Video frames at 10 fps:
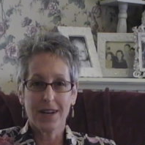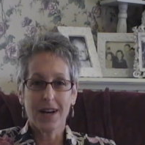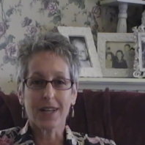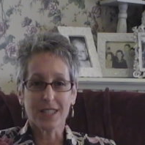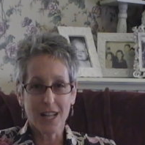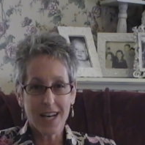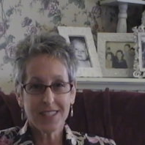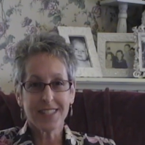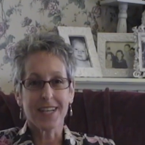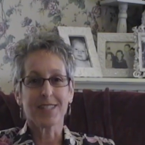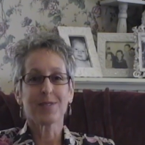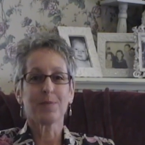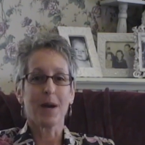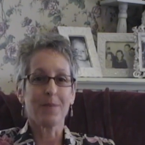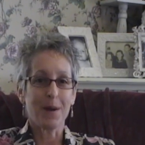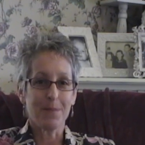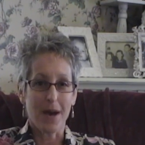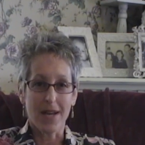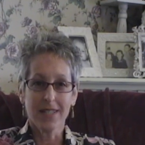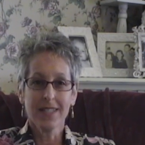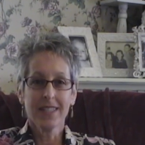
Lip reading: a glass case by my bed,